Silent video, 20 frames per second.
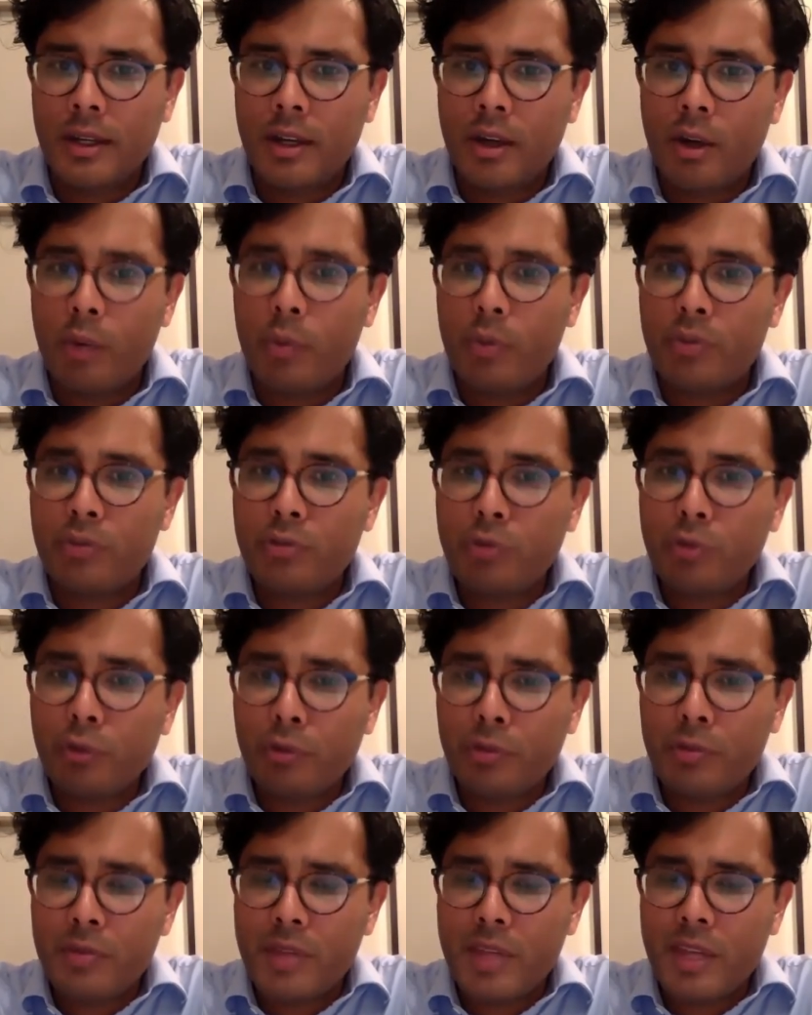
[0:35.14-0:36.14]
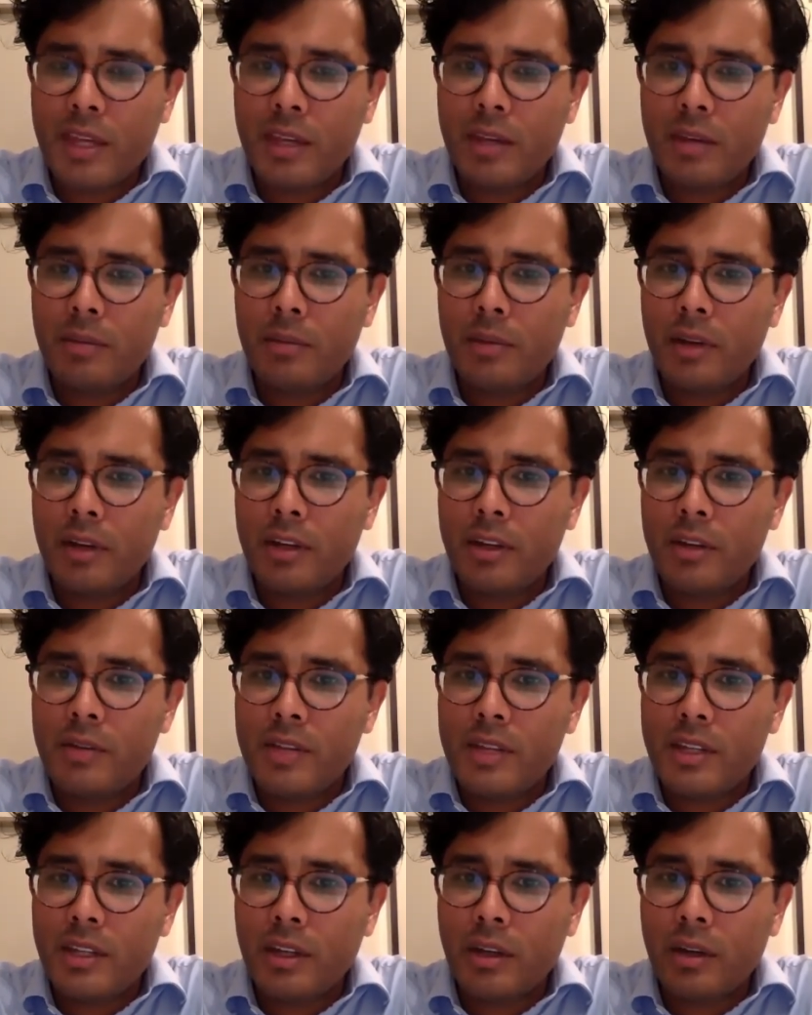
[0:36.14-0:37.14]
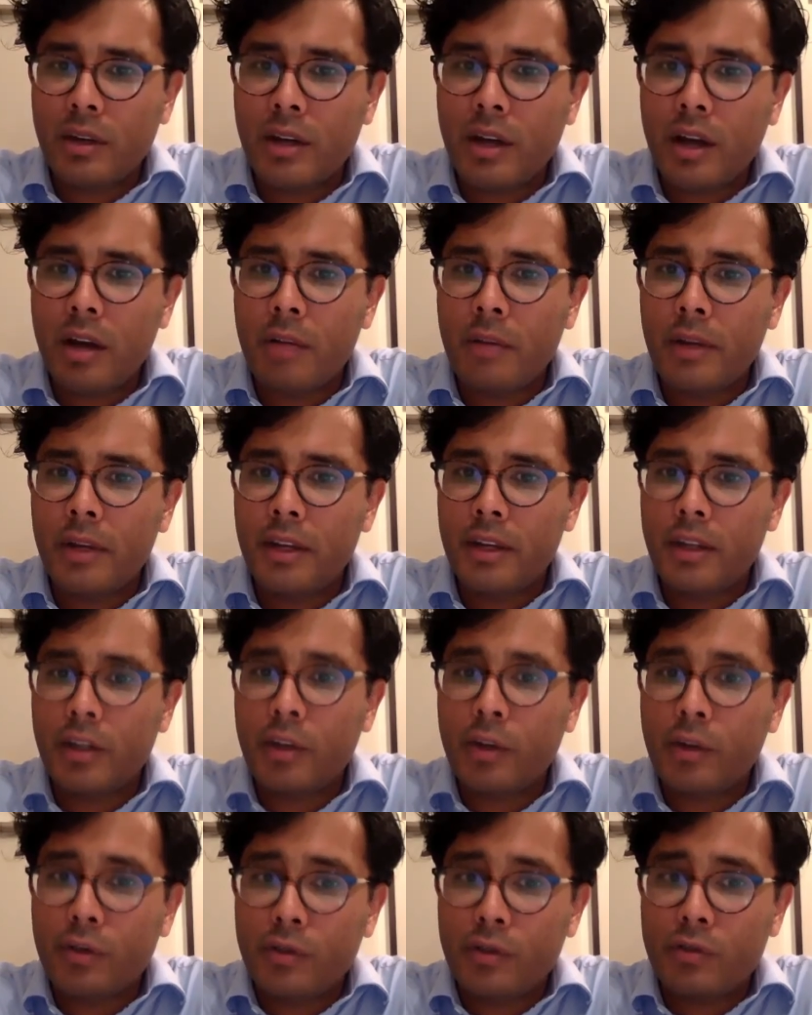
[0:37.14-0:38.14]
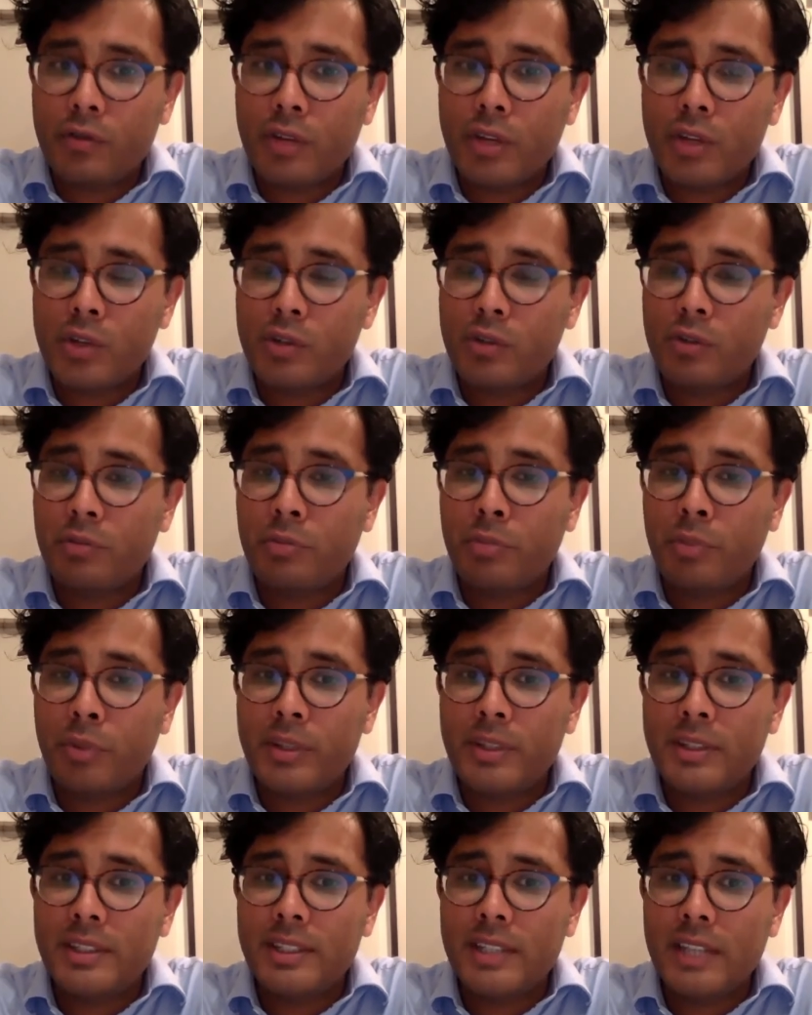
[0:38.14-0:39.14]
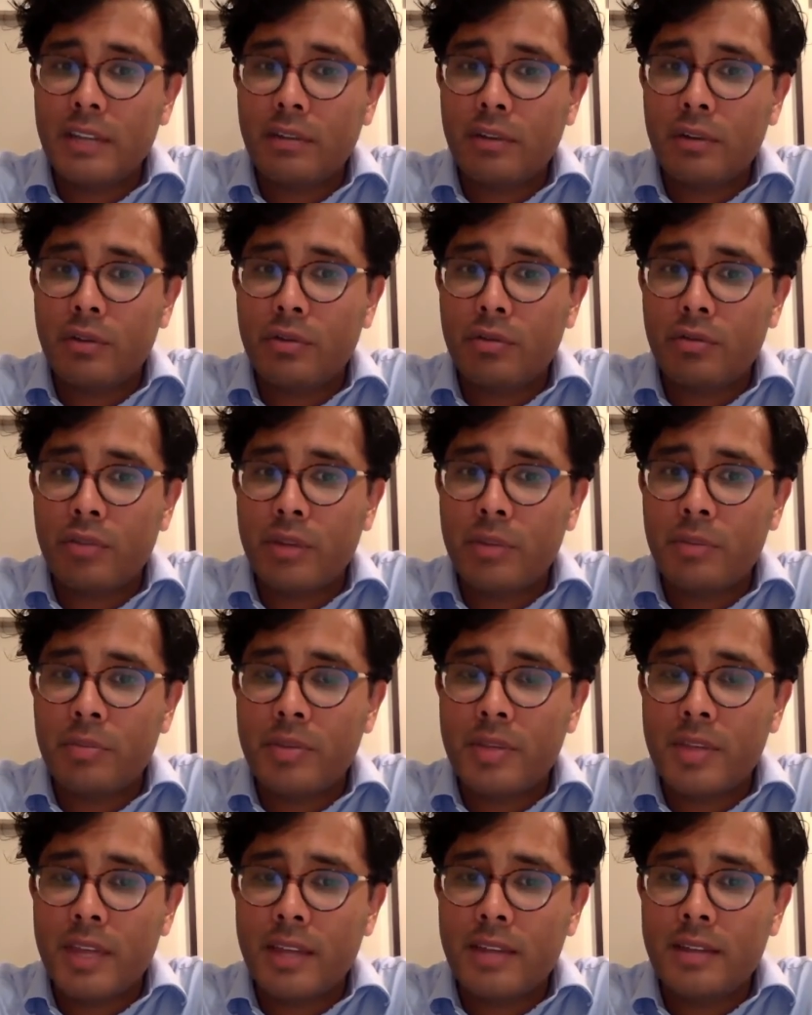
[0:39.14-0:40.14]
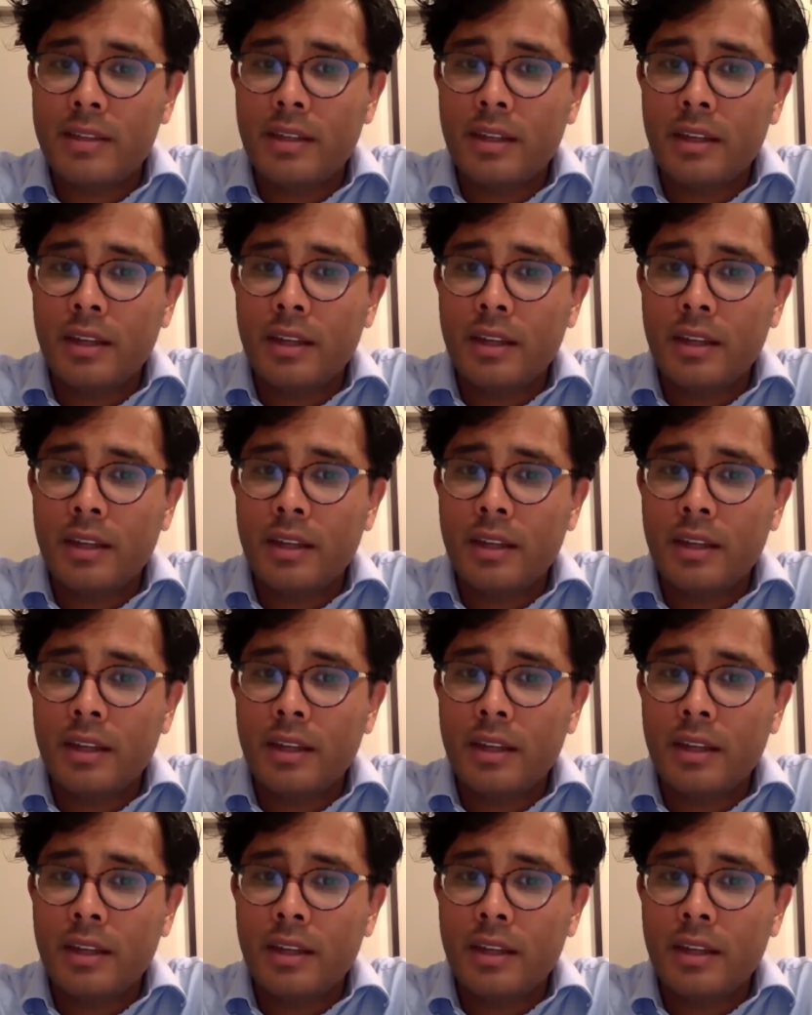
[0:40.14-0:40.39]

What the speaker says: On withdrawal from the cecum, I use INDIGOCARMINE at a concentration of 0.03%,